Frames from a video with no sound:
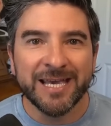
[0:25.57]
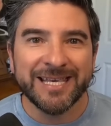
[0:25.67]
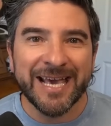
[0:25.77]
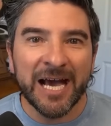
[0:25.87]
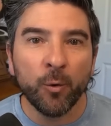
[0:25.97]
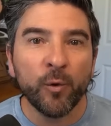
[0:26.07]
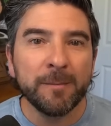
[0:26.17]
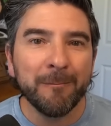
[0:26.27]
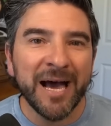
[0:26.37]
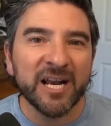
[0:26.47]
Yeah,
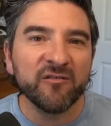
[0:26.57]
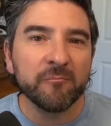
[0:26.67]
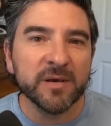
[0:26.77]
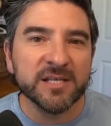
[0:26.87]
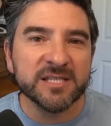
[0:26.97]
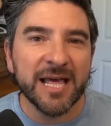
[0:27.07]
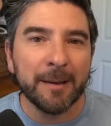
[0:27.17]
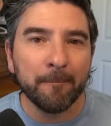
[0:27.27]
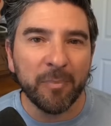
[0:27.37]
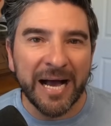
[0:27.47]
we might have missed
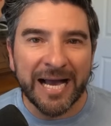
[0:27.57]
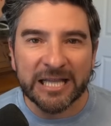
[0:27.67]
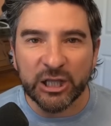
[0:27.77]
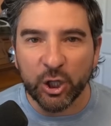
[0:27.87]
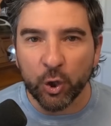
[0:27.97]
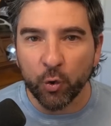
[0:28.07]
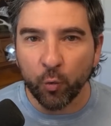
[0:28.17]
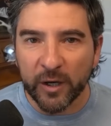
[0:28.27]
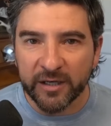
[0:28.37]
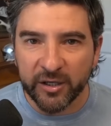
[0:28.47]
that buy low
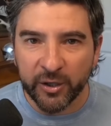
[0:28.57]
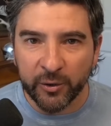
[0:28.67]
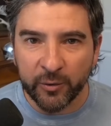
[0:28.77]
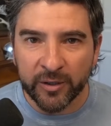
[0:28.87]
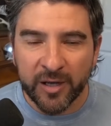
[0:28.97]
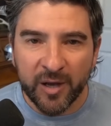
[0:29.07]
window,